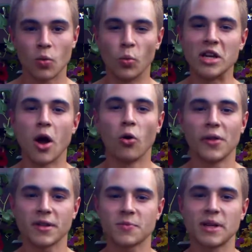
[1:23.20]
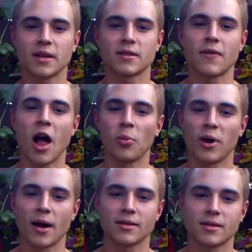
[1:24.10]
We know this because of Albert
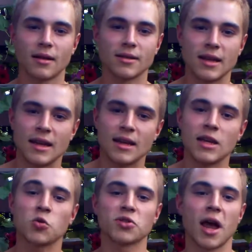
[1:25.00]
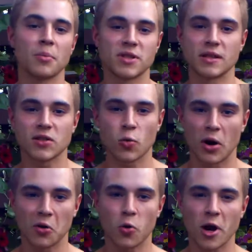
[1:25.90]
Einstein's E equals mc
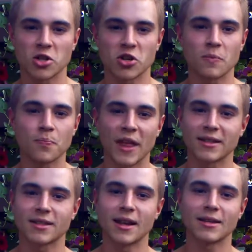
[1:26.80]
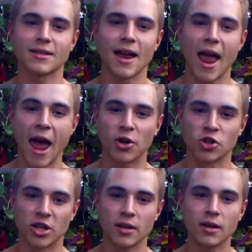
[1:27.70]
squared equation that states that
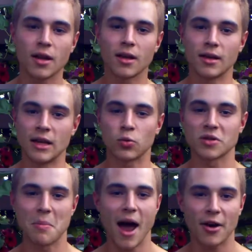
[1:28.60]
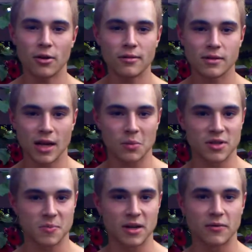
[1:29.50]
energy equals matter times the
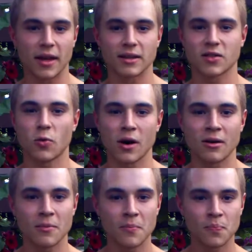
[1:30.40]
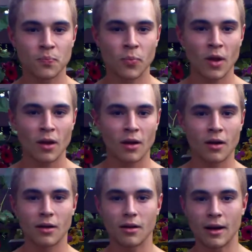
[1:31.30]
speed of light squared.
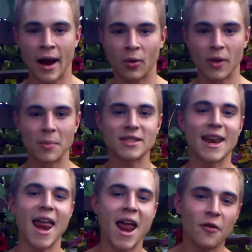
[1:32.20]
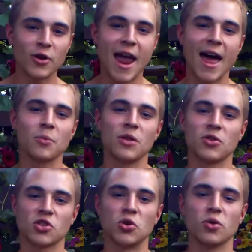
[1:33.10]
Now, that means that every atom in
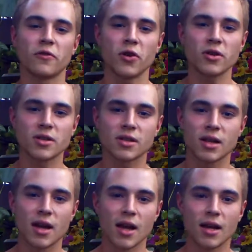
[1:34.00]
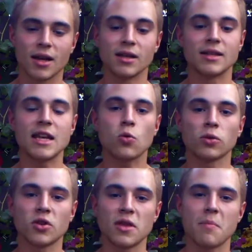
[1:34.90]
this universe is equal
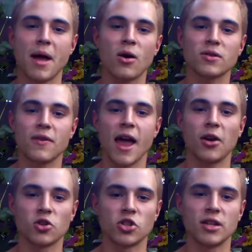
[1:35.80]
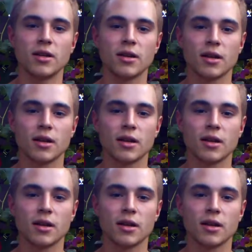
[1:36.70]
to the amount of energy